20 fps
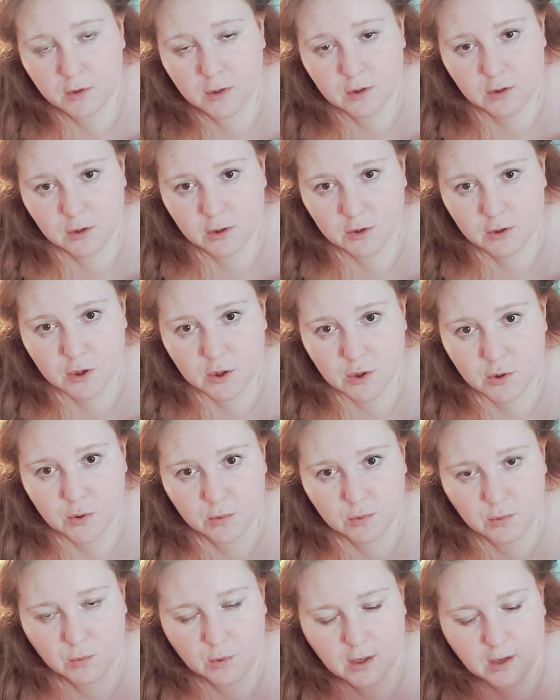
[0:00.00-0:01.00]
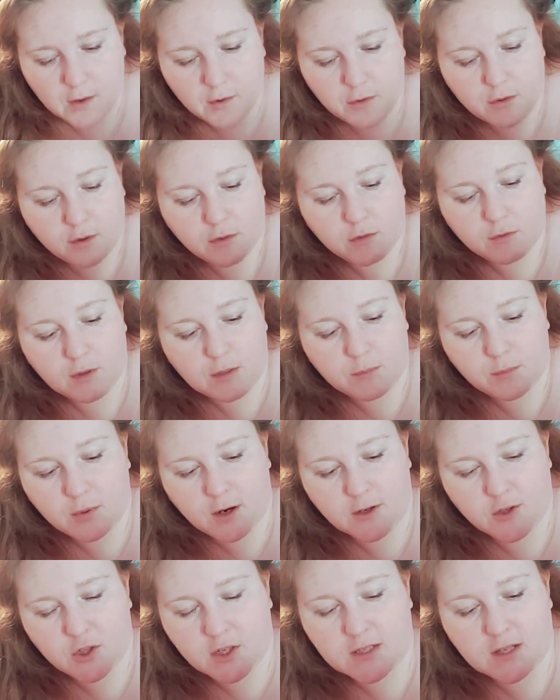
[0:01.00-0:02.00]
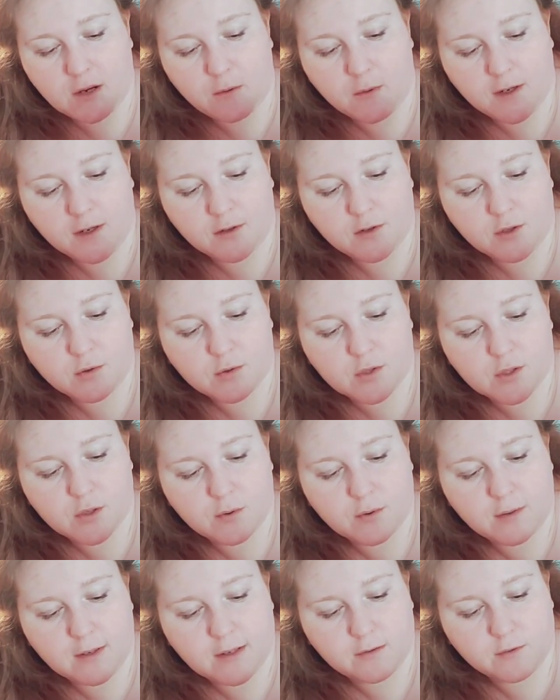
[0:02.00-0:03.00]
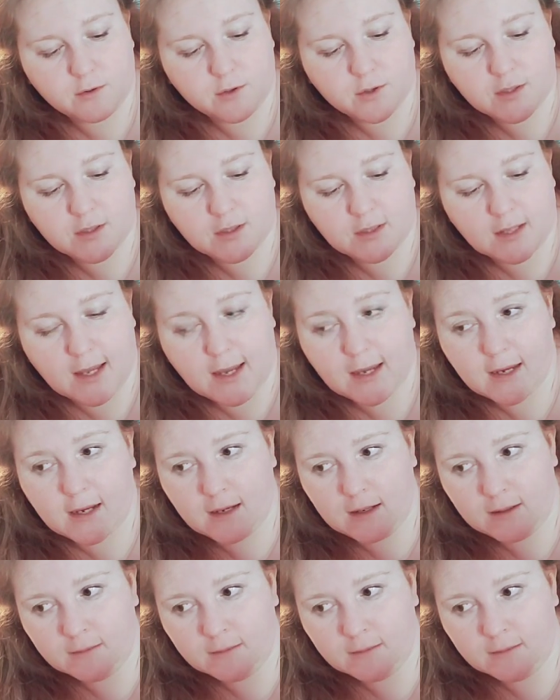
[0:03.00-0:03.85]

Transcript: the three projects I want to do. So it looks like,